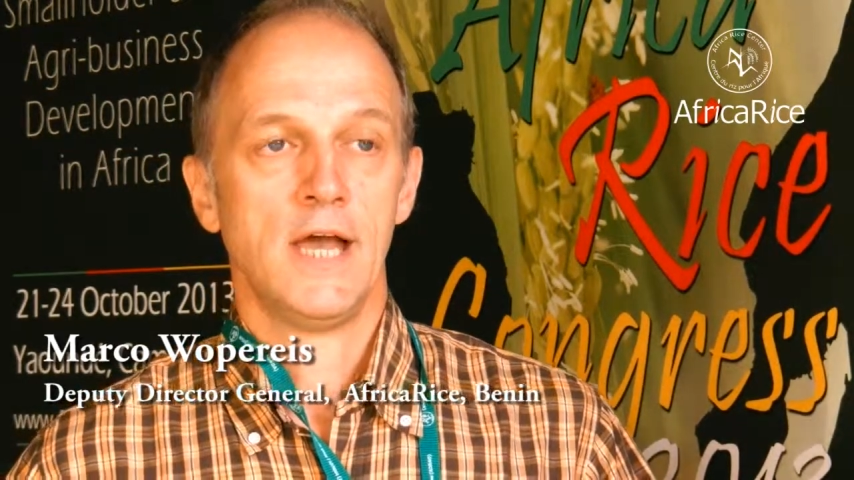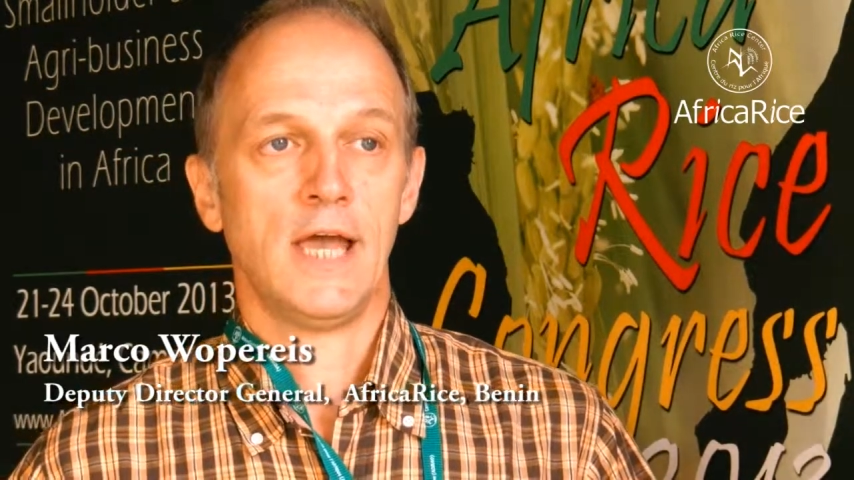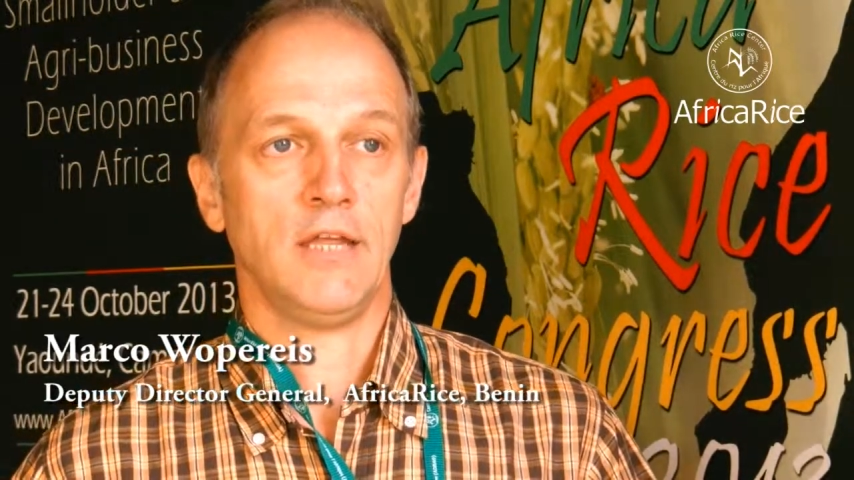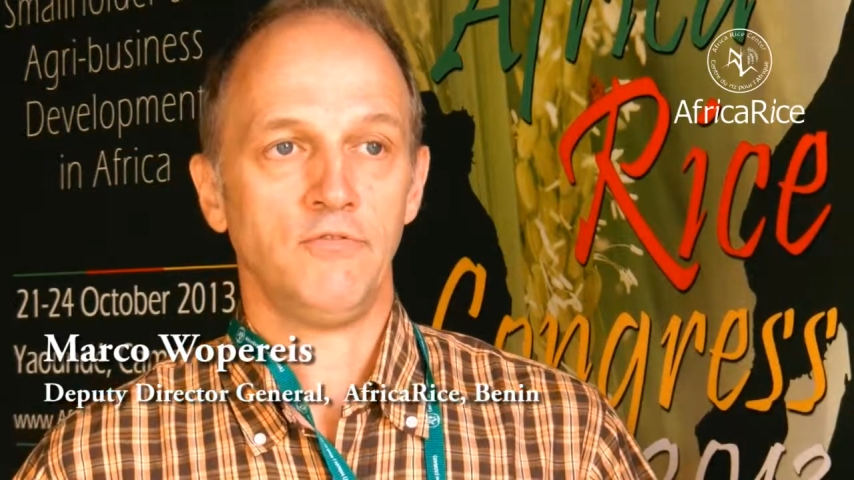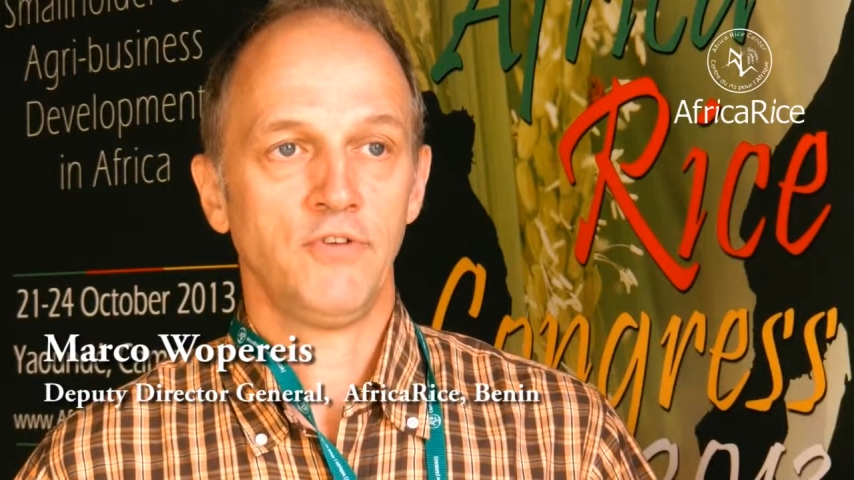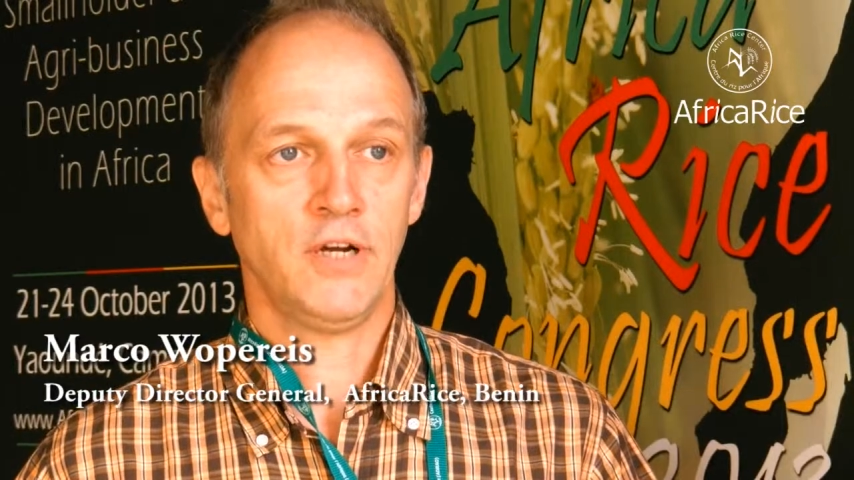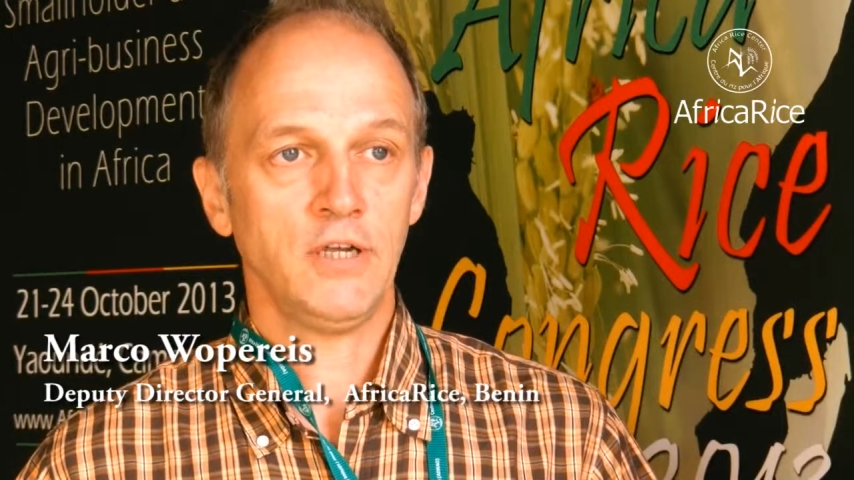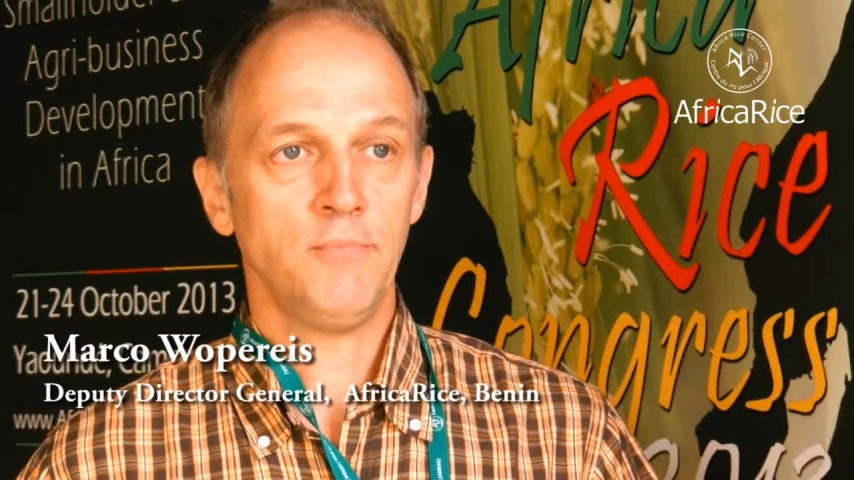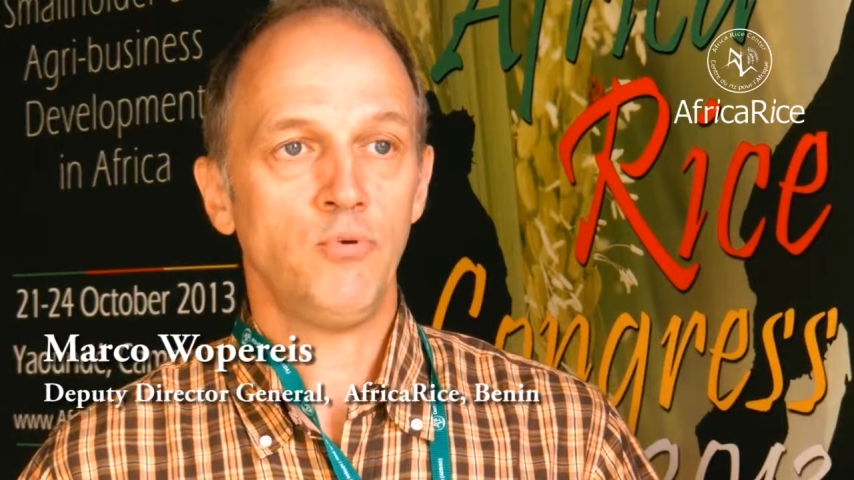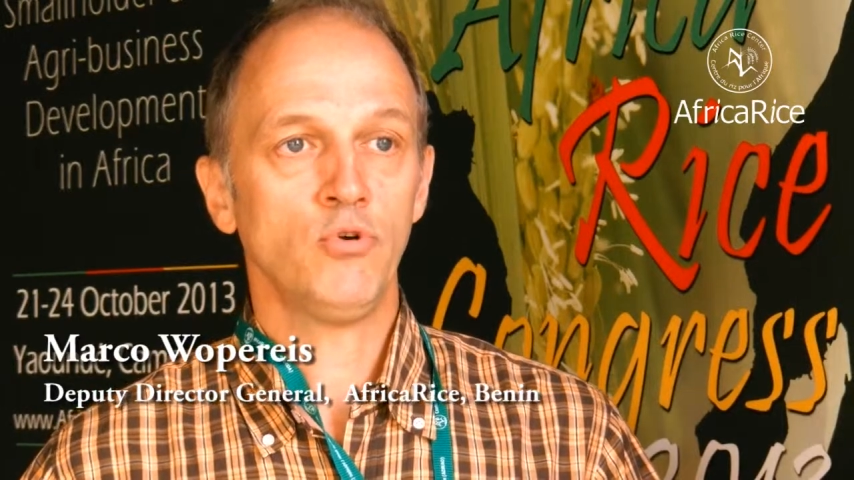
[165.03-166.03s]
And then
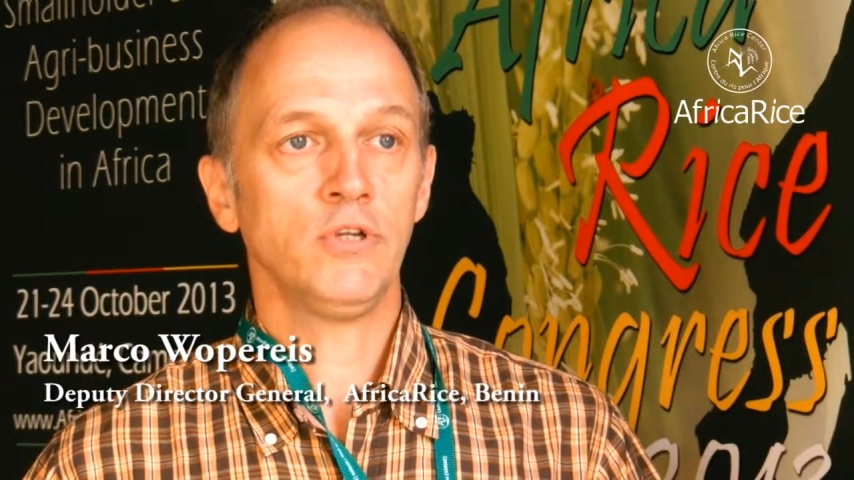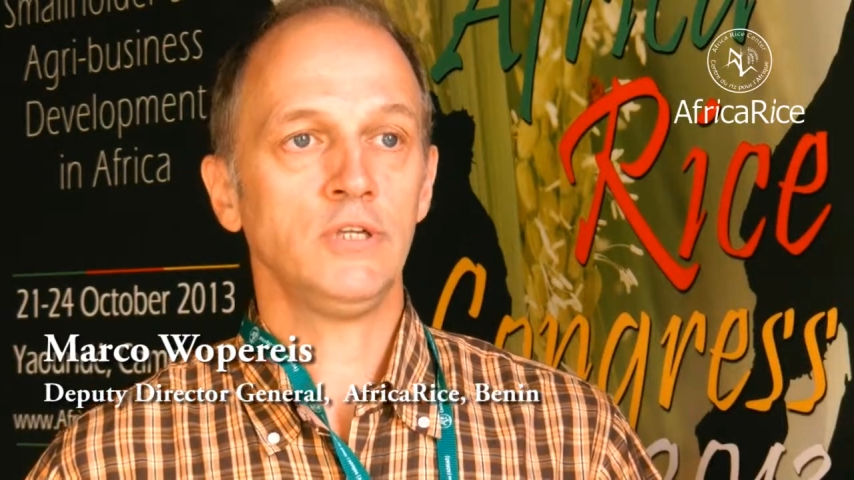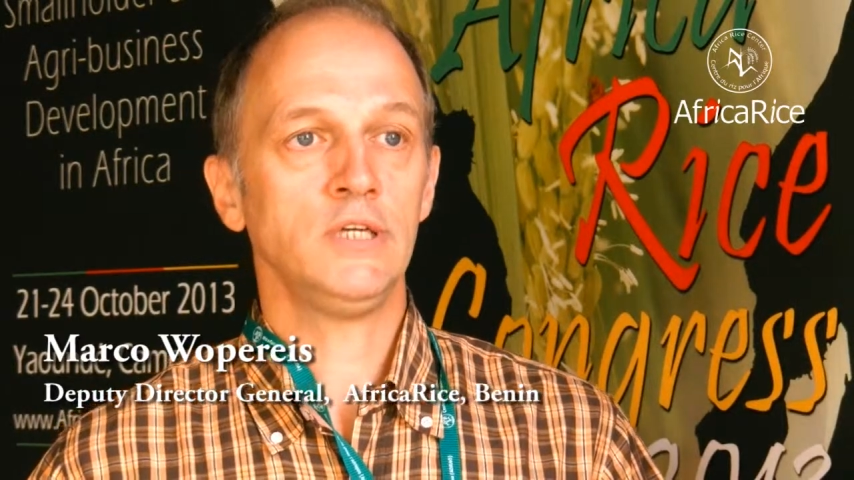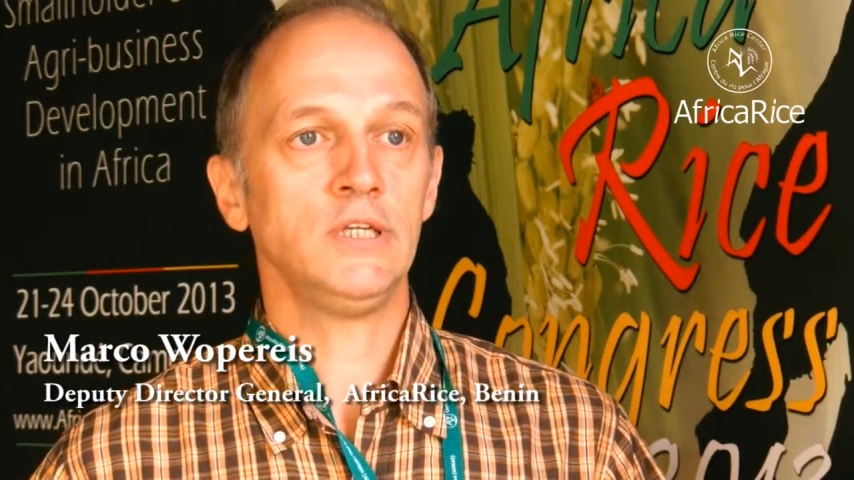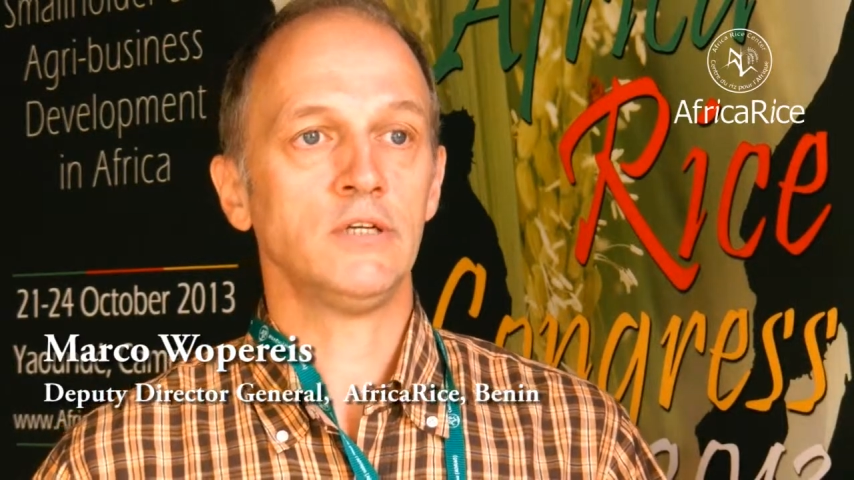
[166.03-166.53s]
very importantly,